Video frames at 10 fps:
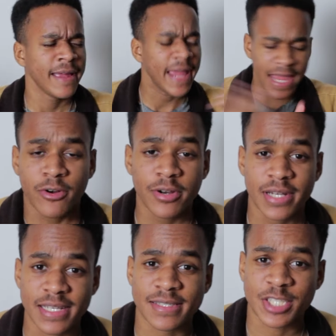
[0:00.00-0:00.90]
Aaron
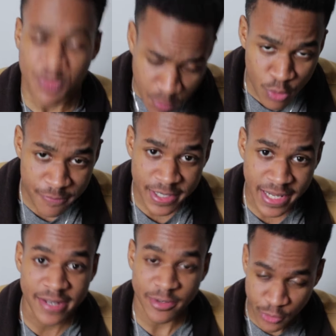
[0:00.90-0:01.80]
is moving
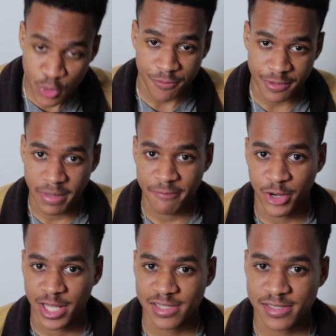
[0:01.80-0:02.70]
and grooving, my
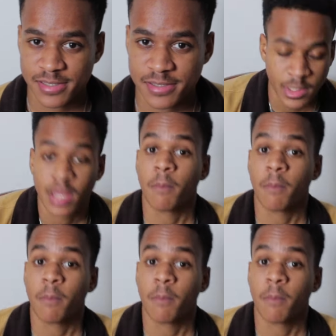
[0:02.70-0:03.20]
friends.